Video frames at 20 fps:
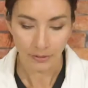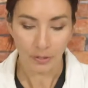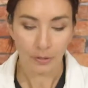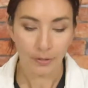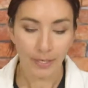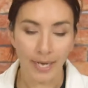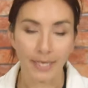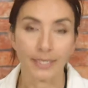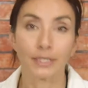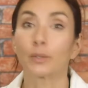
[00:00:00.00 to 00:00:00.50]

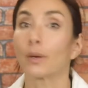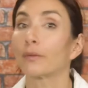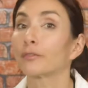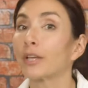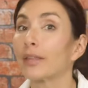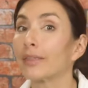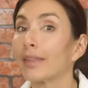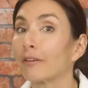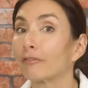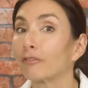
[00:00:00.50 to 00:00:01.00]
Okay, so I've
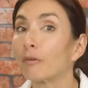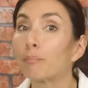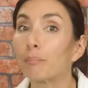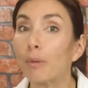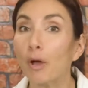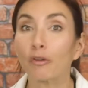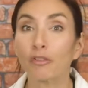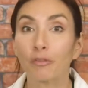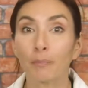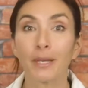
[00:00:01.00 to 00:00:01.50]
done that for
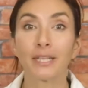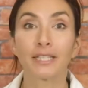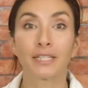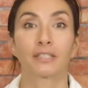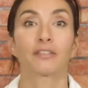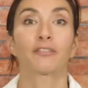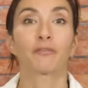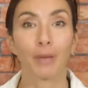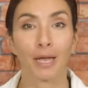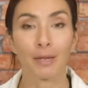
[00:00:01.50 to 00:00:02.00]
both
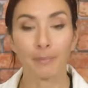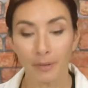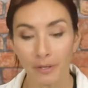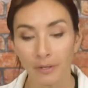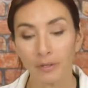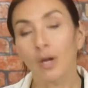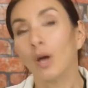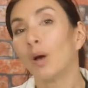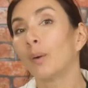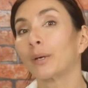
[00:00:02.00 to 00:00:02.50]
pieces of
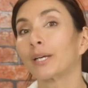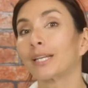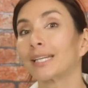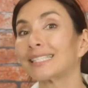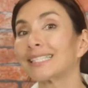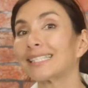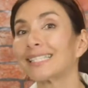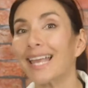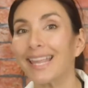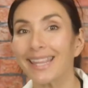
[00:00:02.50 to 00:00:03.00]
paper. We're
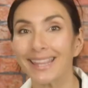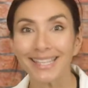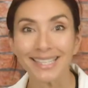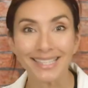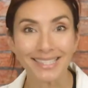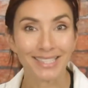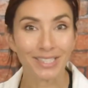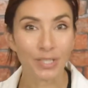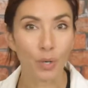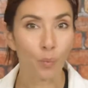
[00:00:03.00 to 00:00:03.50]
gonna set
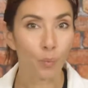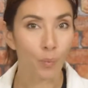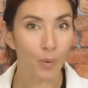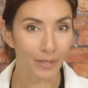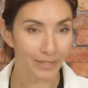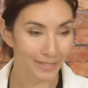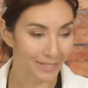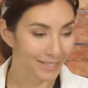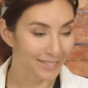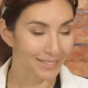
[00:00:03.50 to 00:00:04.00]
these to
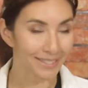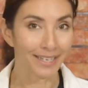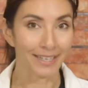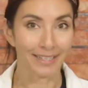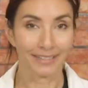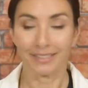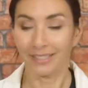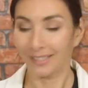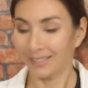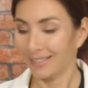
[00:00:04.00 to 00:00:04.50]
one
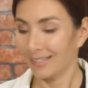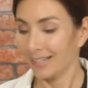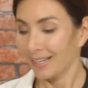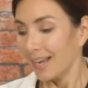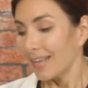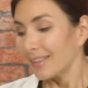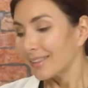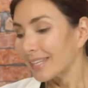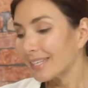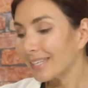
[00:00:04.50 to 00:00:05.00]
side.
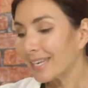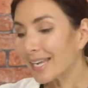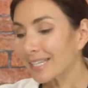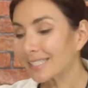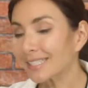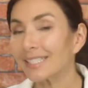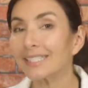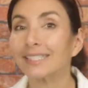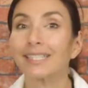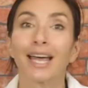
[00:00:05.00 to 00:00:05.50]
The
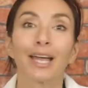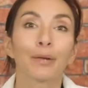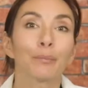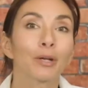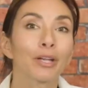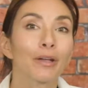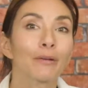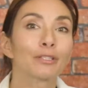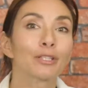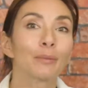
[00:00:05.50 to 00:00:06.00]
next design
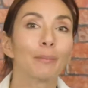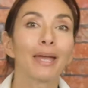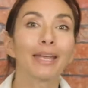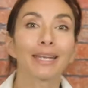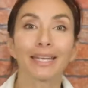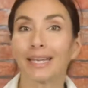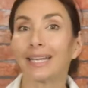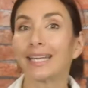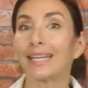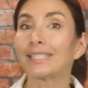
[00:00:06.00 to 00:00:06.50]
we're going to make
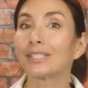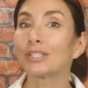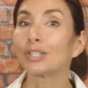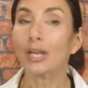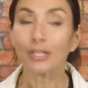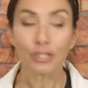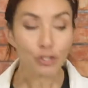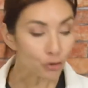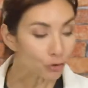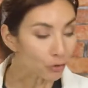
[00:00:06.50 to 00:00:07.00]
is
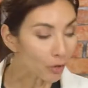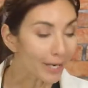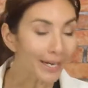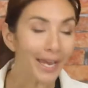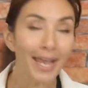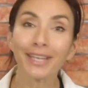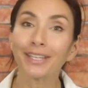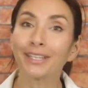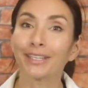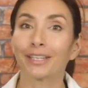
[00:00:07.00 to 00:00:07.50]
a
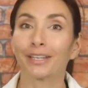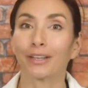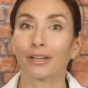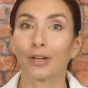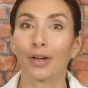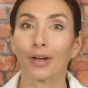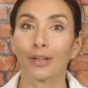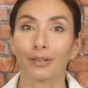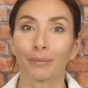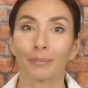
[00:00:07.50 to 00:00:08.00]
triangular
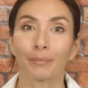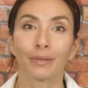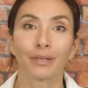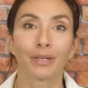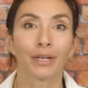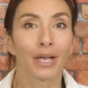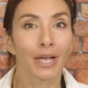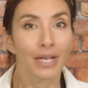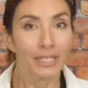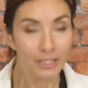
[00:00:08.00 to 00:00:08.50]
column.
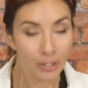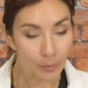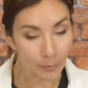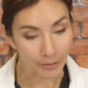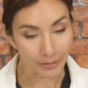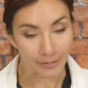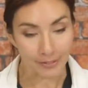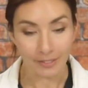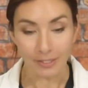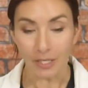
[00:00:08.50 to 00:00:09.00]
So we're
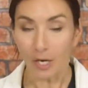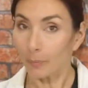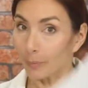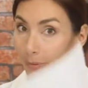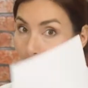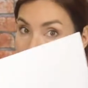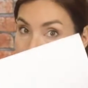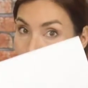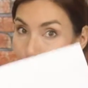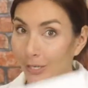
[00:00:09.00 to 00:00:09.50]
gonna start
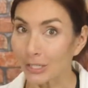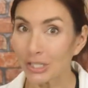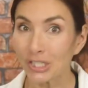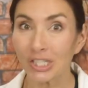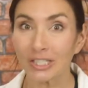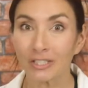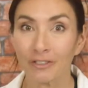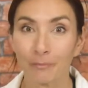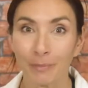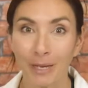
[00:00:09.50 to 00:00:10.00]
with a fresh
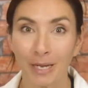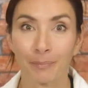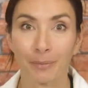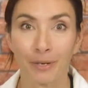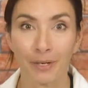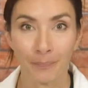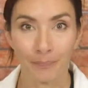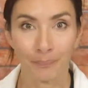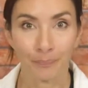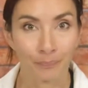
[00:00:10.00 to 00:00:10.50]
sheet of paper.